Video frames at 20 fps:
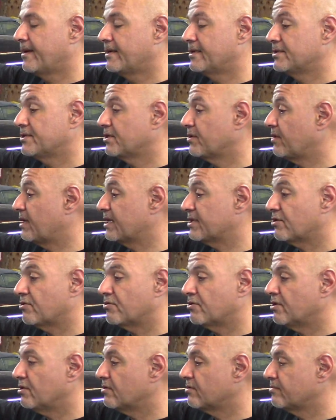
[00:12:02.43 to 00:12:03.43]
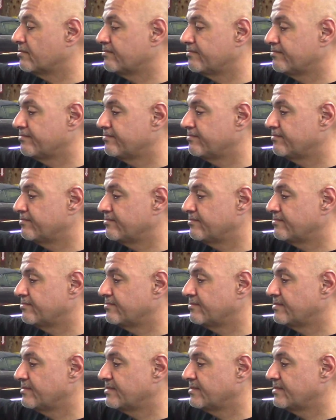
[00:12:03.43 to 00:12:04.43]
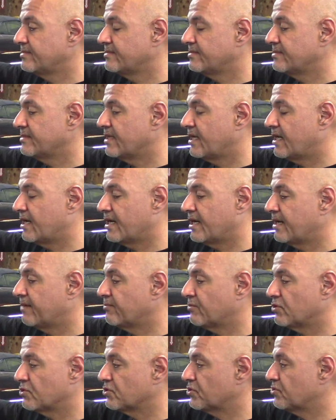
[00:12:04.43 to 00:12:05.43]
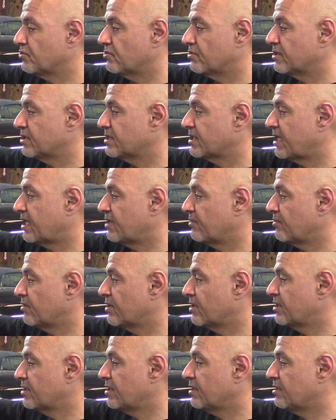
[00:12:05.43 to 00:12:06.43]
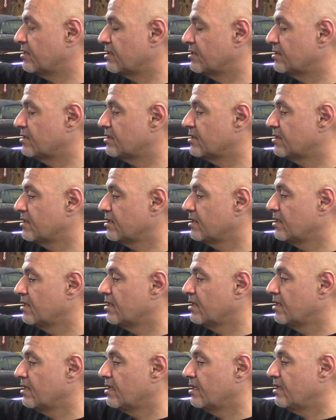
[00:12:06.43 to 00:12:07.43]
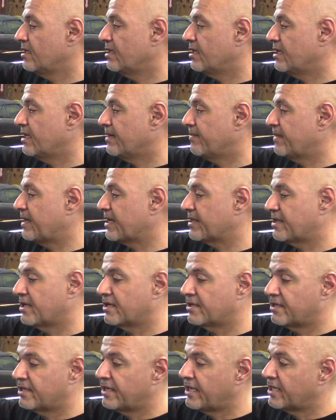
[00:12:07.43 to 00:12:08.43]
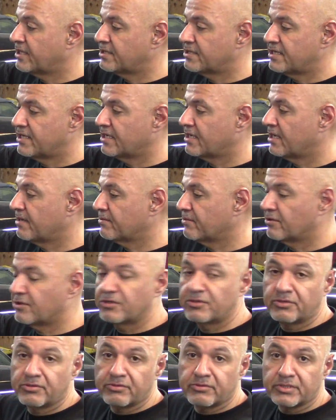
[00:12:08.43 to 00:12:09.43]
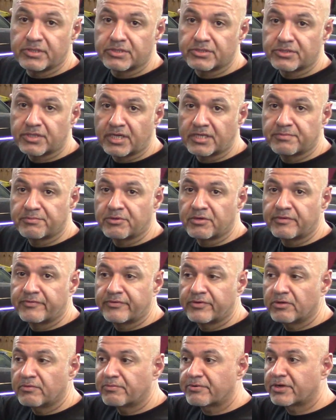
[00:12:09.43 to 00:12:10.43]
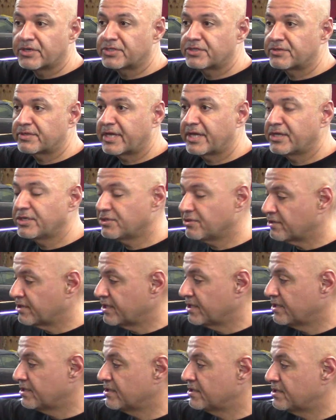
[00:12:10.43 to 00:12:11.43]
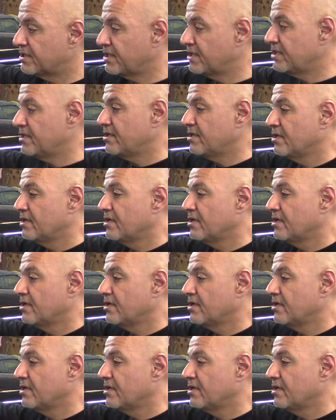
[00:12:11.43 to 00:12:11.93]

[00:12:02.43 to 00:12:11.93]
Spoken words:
So I don't know. I'm not sure exactly what the deal is. I think the next thing I'm going to do is try to put a fuel pressure gauge on it and see